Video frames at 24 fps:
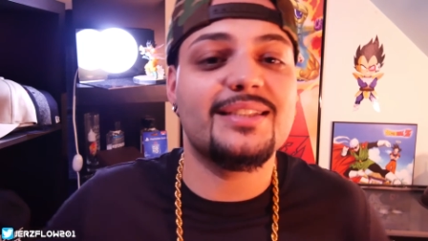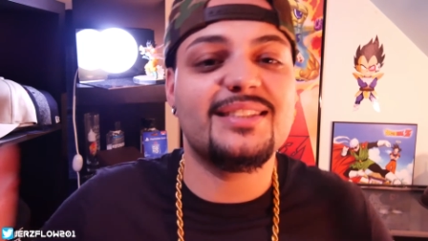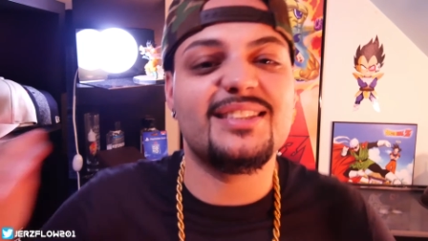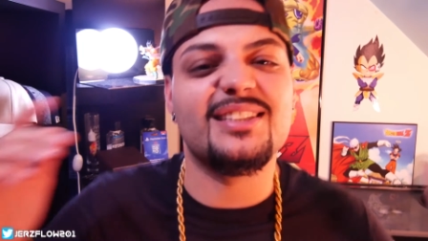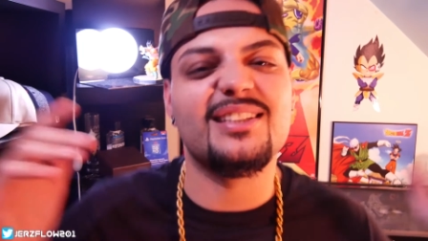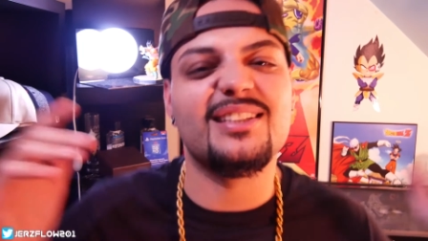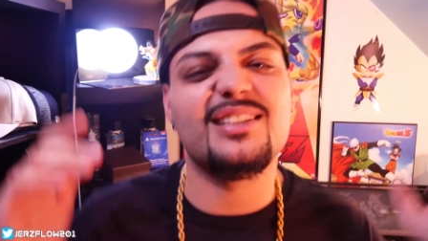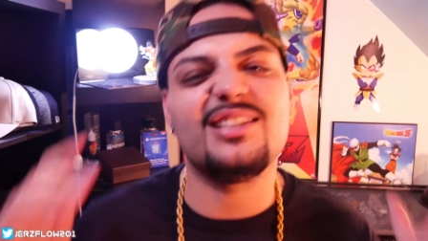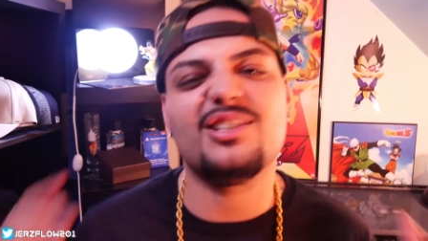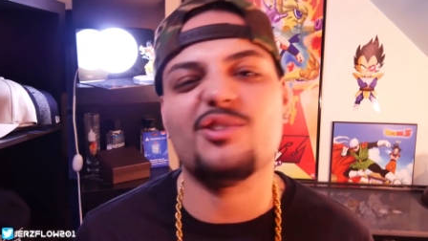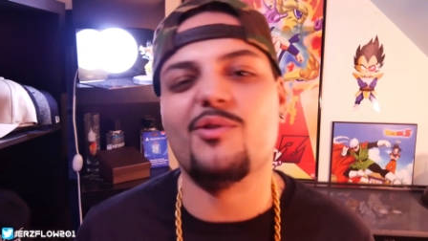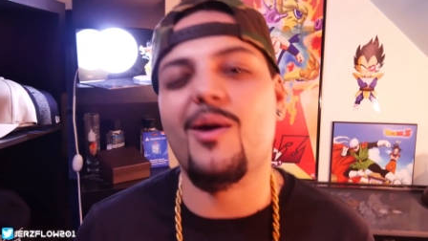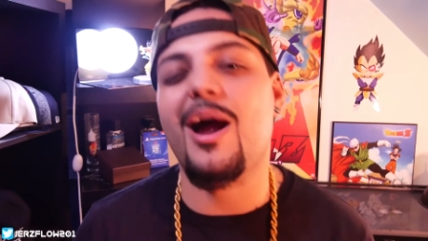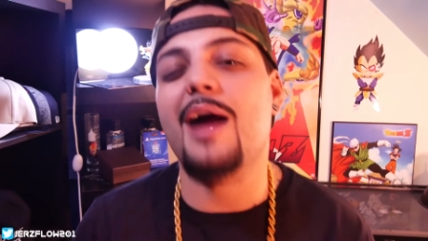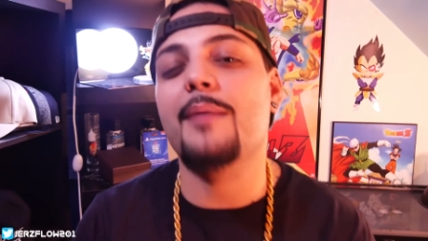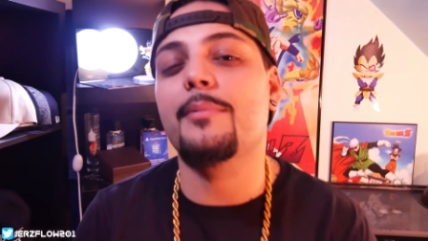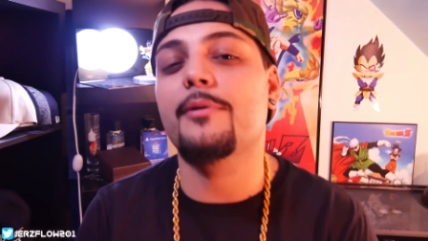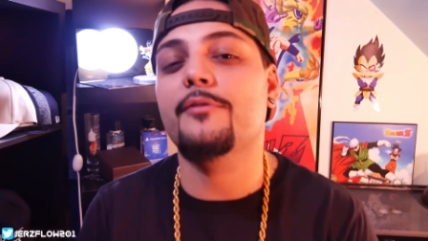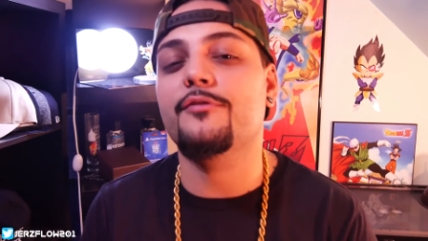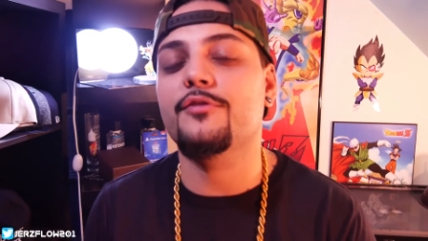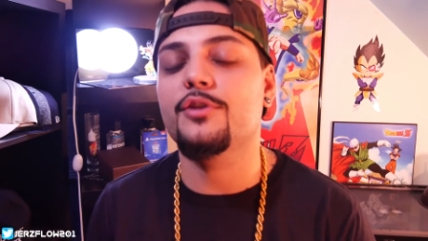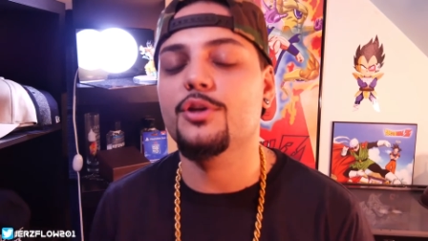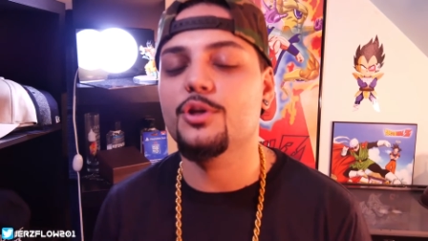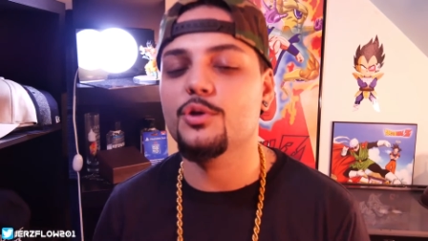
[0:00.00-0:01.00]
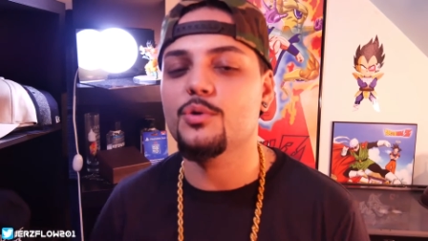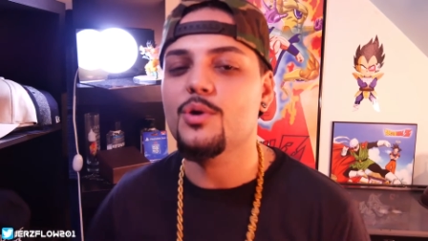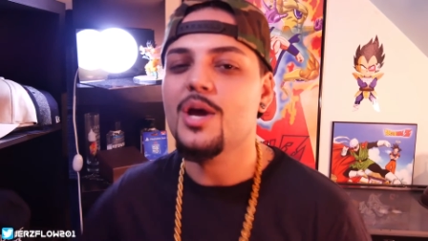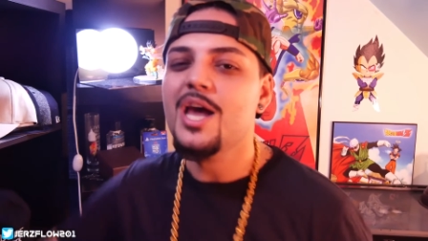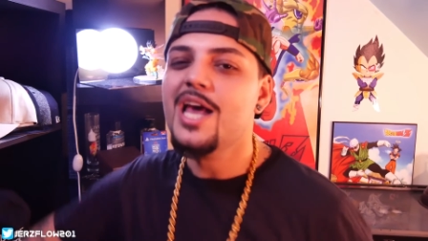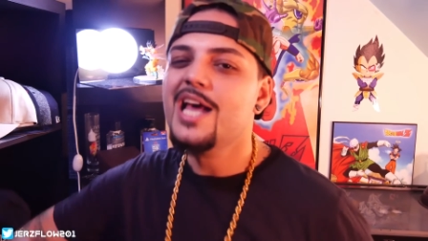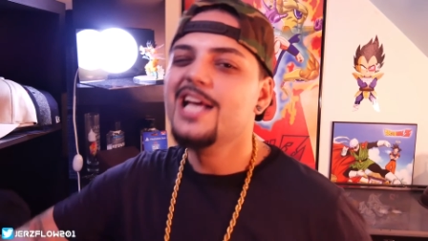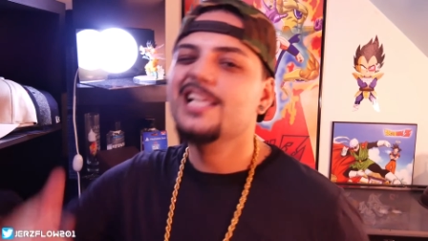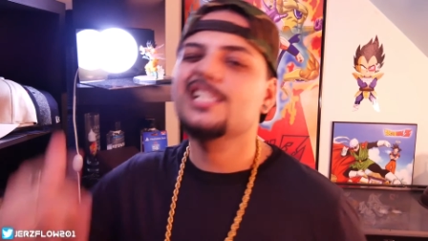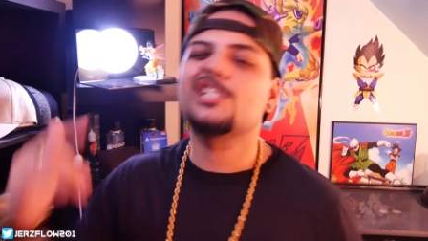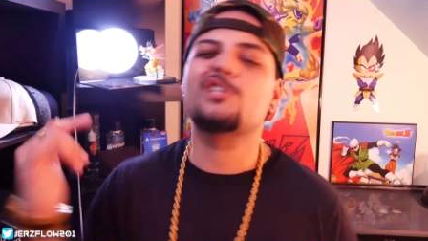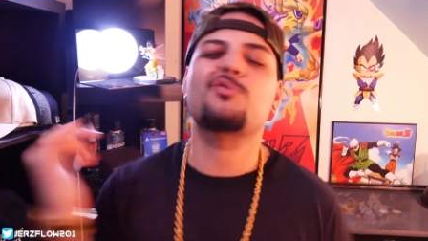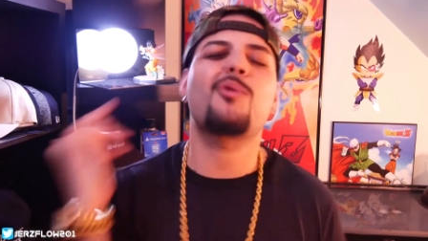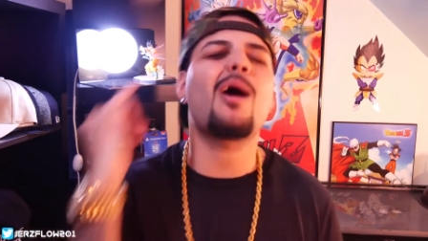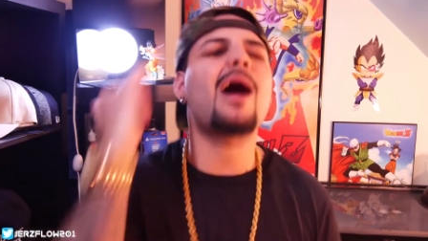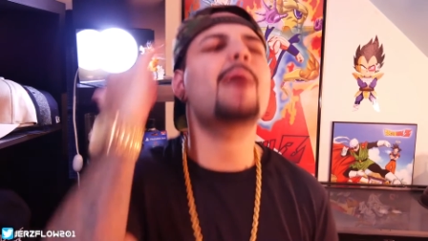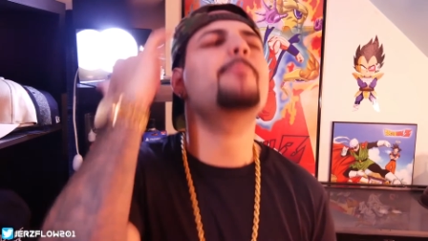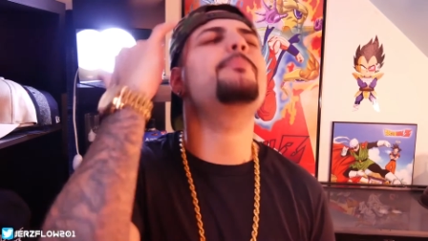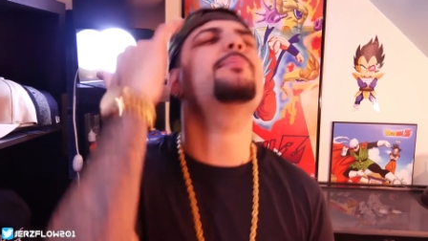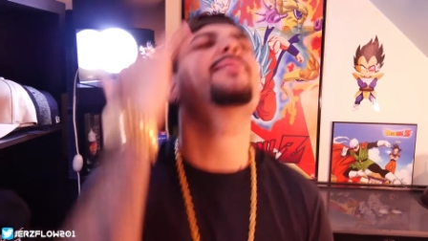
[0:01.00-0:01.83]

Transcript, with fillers: subscribe if you're new, drop